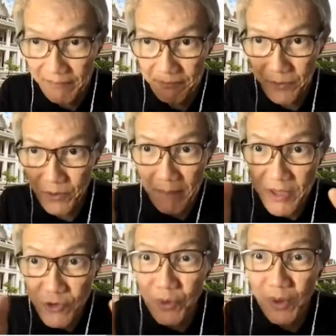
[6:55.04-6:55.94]
You can be
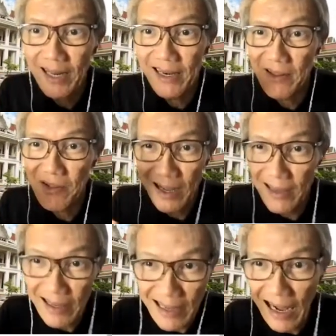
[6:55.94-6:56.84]
sure that it is a
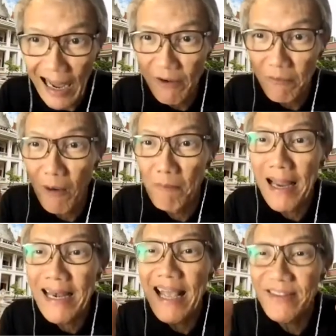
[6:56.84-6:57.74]
kind of
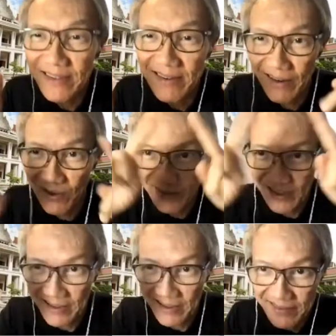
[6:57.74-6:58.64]
combination logic.
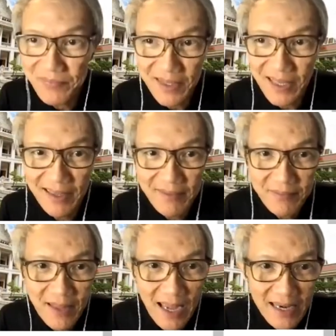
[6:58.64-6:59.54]
Okay,
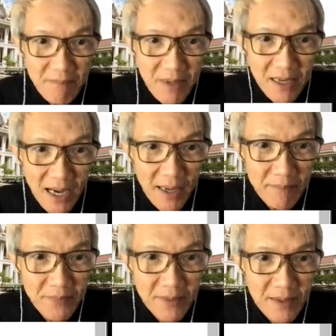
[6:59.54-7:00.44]
and it
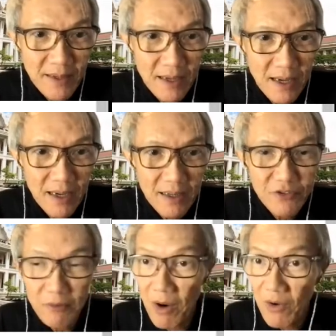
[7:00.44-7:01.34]
become a
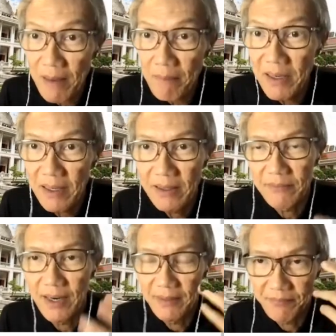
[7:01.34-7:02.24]
small number,
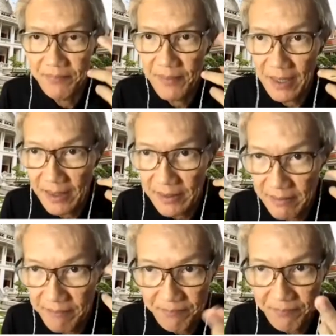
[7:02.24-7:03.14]
right? Like a
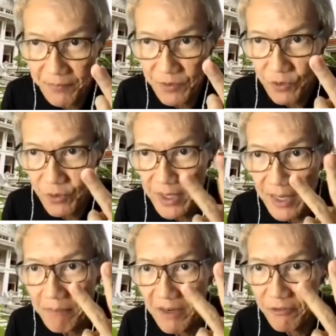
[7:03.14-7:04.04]
3
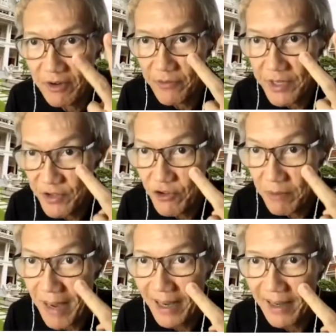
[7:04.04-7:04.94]
number for register bank.